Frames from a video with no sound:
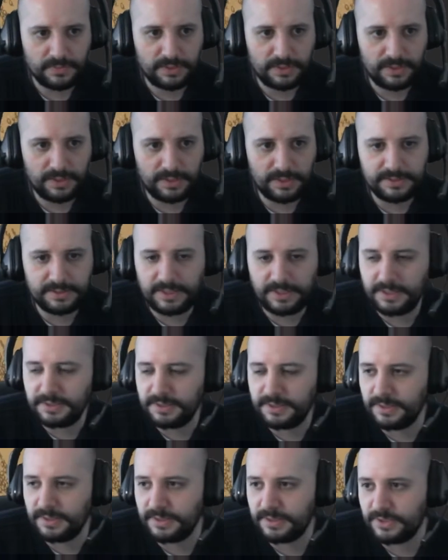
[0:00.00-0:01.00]
And the
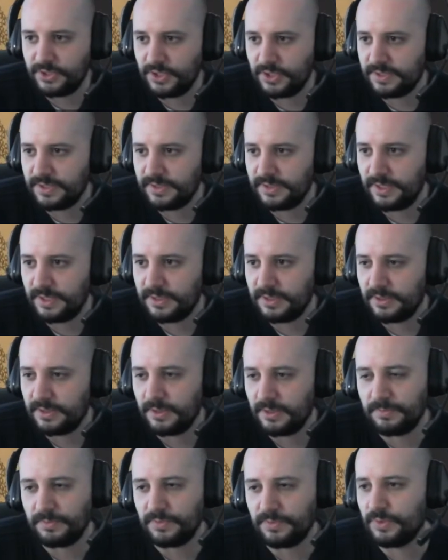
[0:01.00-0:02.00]
idea is just that
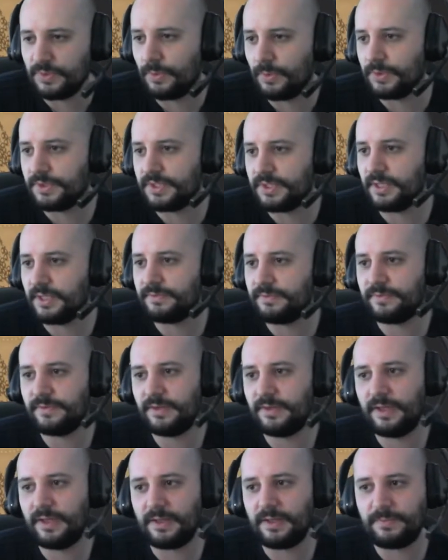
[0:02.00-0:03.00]
you won't have
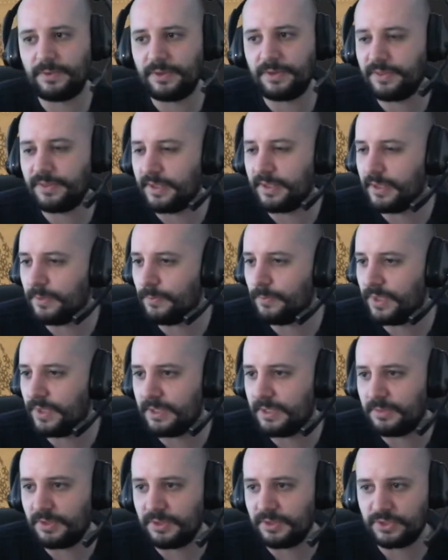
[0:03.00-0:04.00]
everything
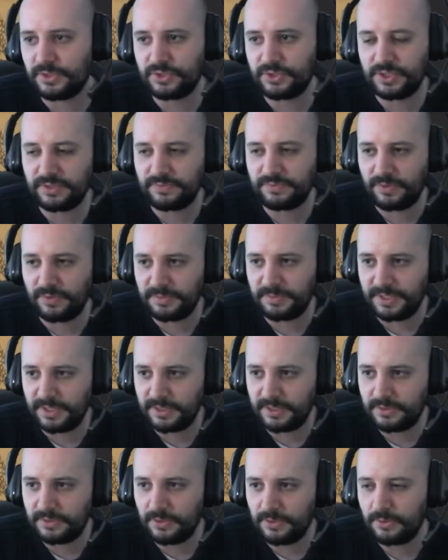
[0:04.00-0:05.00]
available just from the
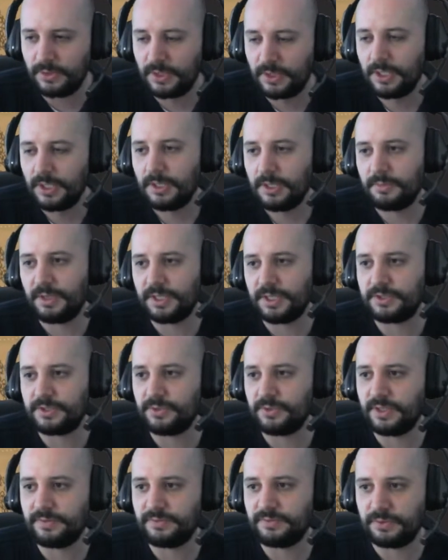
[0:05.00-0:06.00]
get-go, but
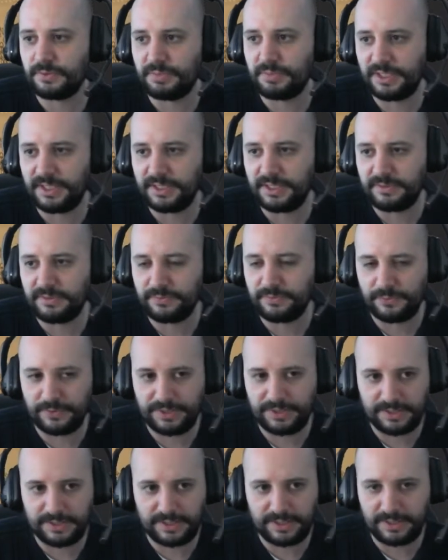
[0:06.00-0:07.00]
you have to play it
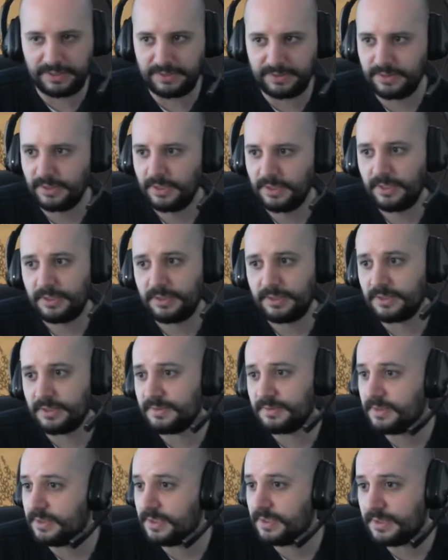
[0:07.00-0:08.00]
free. And
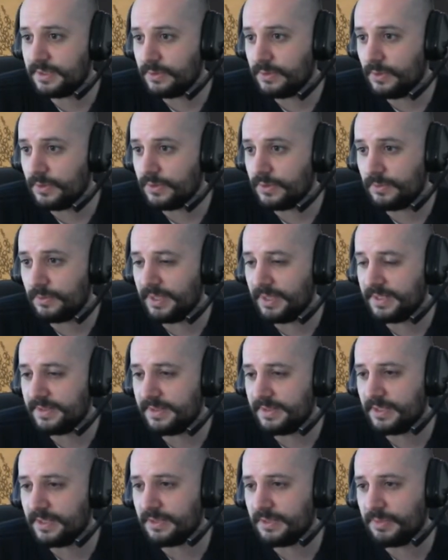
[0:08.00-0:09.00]
this also makes
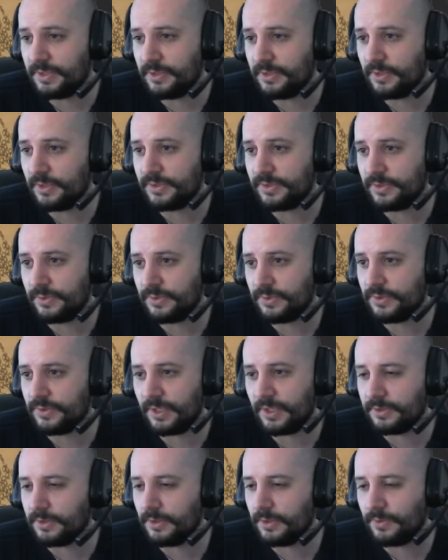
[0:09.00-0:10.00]
sense, because you
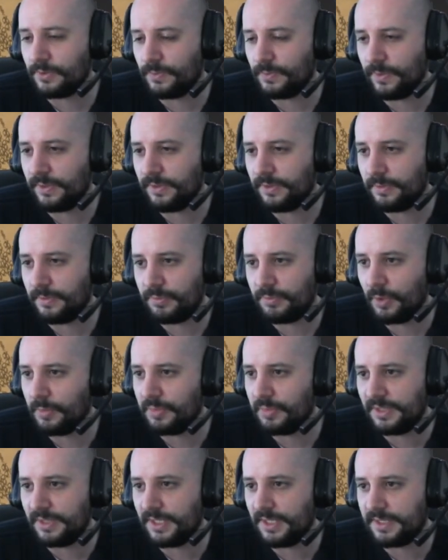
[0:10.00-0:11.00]
start out with
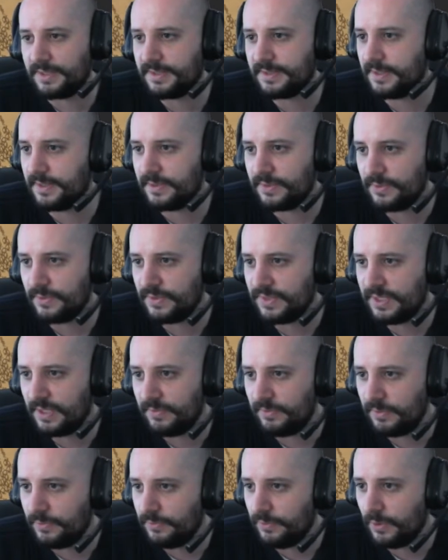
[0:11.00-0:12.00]
probably like 6 to
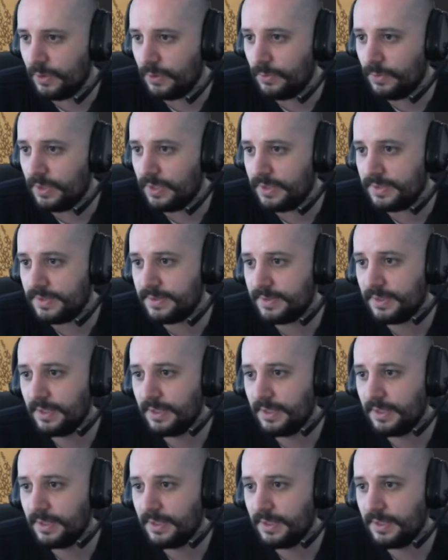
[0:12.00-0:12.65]
7 followers,